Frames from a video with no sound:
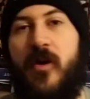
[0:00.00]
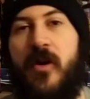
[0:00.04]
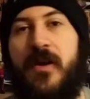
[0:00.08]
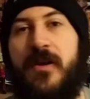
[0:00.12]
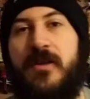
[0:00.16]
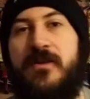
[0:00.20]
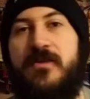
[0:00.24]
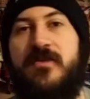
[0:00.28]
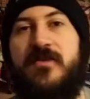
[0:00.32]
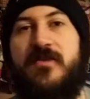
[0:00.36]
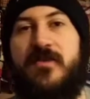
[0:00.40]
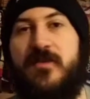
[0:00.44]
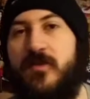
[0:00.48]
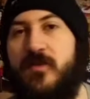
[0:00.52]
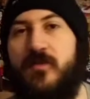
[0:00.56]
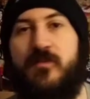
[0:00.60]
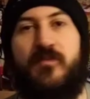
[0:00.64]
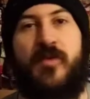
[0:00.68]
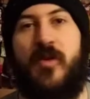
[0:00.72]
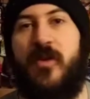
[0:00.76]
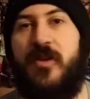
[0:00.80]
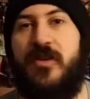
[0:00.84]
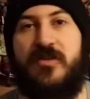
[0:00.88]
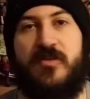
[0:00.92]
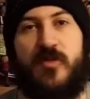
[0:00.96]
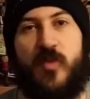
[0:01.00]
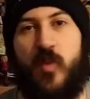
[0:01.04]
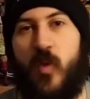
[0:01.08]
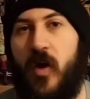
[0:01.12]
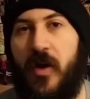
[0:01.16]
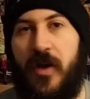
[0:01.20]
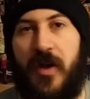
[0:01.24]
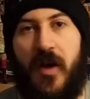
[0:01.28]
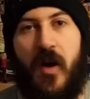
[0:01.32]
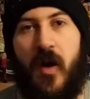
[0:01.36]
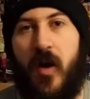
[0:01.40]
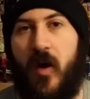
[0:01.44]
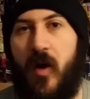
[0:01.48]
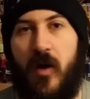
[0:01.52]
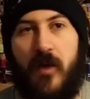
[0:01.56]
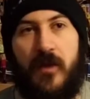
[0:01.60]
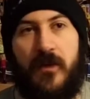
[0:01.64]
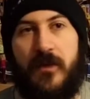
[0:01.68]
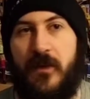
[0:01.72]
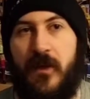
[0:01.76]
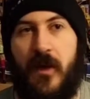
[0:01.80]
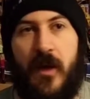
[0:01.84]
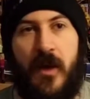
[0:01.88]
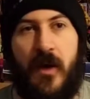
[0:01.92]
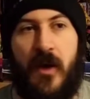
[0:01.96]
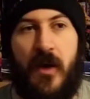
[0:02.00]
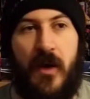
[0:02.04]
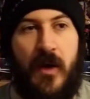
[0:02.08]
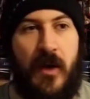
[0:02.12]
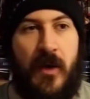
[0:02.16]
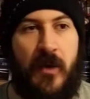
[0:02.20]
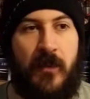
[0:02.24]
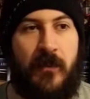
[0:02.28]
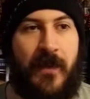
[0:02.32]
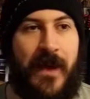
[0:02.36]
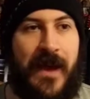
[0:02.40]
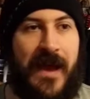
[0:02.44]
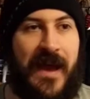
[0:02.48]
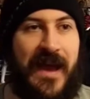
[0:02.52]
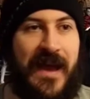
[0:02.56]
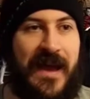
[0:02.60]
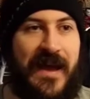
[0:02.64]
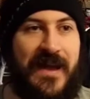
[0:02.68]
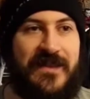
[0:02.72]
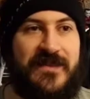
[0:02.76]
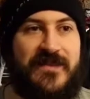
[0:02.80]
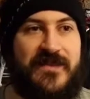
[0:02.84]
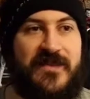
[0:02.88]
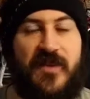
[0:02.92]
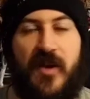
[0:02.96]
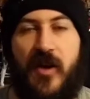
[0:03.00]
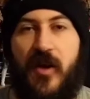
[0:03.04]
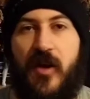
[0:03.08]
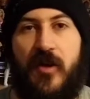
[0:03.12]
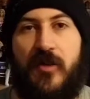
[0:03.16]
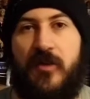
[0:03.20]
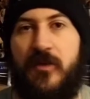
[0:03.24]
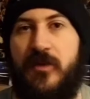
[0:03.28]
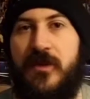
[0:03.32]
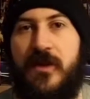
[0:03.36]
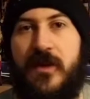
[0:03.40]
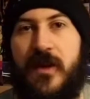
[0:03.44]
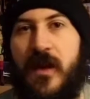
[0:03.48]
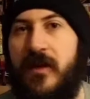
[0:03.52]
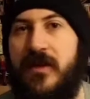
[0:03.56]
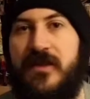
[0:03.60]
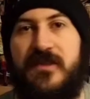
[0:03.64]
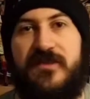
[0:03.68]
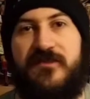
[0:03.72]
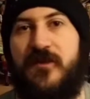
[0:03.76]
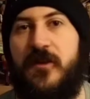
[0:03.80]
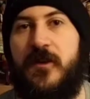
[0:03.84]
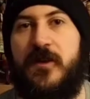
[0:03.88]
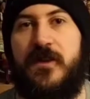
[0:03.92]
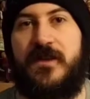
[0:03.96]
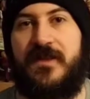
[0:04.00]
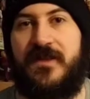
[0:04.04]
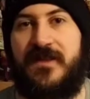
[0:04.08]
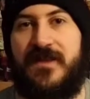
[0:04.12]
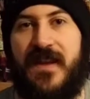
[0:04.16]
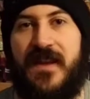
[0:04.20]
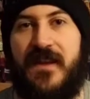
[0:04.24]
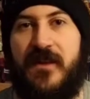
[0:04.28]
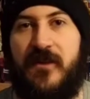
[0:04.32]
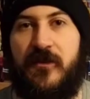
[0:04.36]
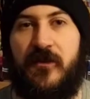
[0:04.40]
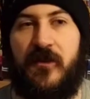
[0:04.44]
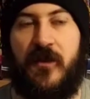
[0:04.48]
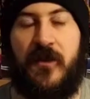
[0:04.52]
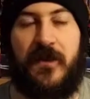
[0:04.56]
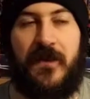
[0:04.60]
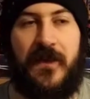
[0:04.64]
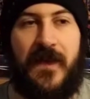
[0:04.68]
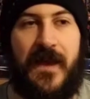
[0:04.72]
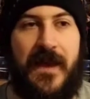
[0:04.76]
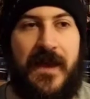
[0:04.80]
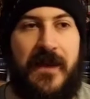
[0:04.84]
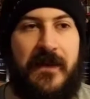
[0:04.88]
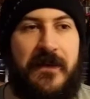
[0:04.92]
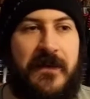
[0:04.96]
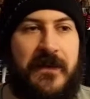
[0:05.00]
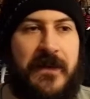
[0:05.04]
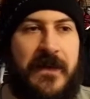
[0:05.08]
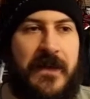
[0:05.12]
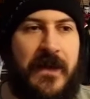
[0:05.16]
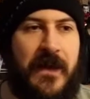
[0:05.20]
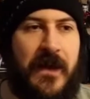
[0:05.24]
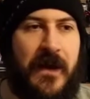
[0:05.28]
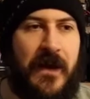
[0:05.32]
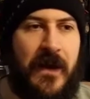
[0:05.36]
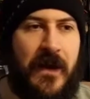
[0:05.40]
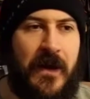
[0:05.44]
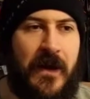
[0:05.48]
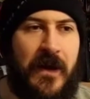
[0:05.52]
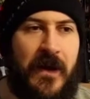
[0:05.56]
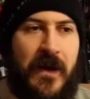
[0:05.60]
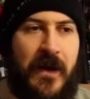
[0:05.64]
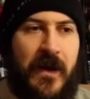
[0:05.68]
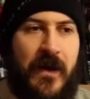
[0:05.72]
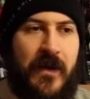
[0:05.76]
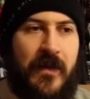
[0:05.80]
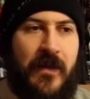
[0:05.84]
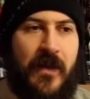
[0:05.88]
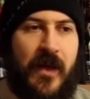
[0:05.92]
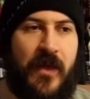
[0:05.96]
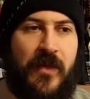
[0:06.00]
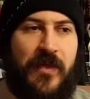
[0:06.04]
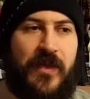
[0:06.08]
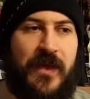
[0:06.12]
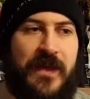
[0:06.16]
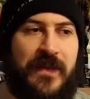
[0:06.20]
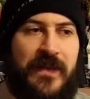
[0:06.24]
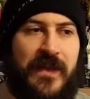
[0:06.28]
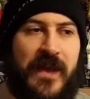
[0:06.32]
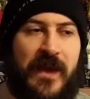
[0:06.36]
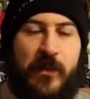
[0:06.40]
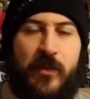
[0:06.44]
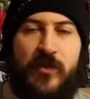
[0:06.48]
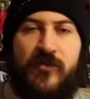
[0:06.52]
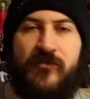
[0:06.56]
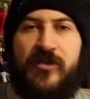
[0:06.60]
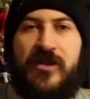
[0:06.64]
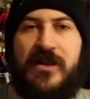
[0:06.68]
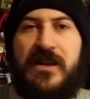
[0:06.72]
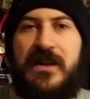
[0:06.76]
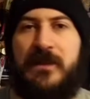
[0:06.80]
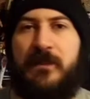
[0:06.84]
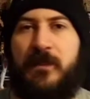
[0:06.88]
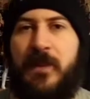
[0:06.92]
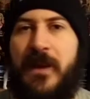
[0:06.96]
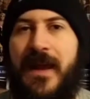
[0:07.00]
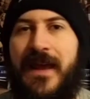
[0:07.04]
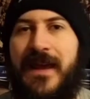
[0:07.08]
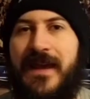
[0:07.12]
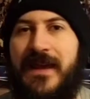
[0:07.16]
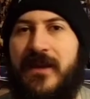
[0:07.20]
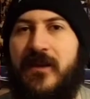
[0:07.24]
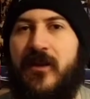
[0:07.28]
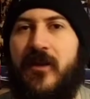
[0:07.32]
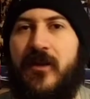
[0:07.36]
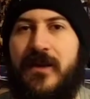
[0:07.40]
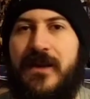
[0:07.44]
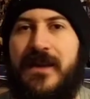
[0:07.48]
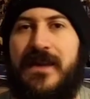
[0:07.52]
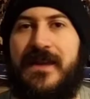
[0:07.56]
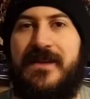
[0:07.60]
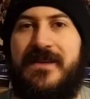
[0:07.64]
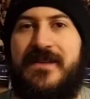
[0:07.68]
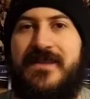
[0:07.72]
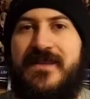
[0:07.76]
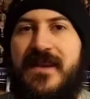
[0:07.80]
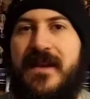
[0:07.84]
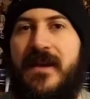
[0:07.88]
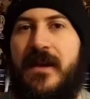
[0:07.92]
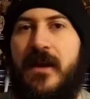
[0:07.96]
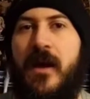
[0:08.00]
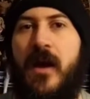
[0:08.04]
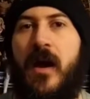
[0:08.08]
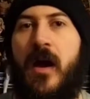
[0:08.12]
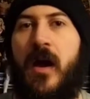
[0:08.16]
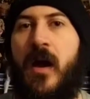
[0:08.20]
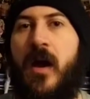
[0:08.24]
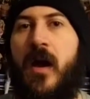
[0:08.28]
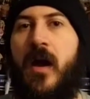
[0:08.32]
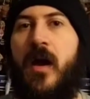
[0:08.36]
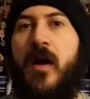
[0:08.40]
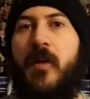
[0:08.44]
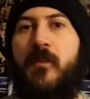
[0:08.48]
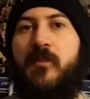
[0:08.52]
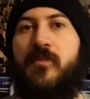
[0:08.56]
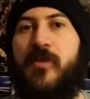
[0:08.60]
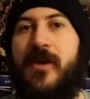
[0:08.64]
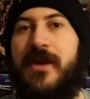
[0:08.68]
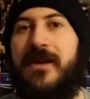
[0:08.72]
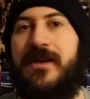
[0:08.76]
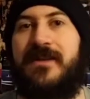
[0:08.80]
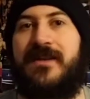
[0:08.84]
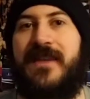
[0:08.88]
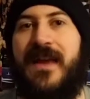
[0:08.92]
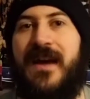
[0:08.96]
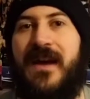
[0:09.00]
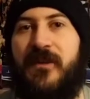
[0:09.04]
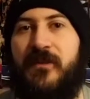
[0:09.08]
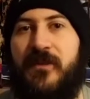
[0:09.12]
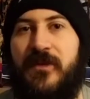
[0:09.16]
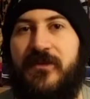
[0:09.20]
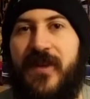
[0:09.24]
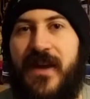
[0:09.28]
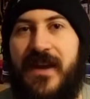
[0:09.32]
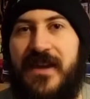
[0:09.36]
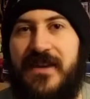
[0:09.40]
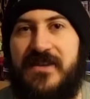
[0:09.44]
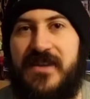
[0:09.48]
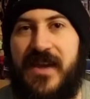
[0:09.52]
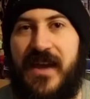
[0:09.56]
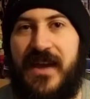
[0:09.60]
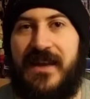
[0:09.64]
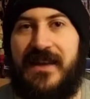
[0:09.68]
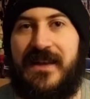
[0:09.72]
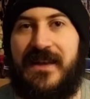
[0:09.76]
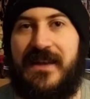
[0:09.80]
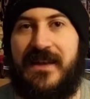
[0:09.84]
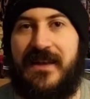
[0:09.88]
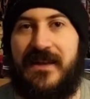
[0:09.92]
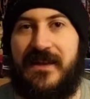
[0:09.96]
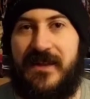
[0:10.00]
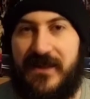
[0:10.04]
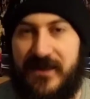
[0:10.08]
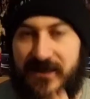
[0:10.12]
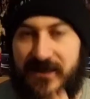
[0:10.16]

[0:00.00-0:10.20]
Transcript: Bryan's Bryan's white hot, um, and so you know he's front and center on there. Uh, I think they were really playing on his uh, breakdown with AJ Lee at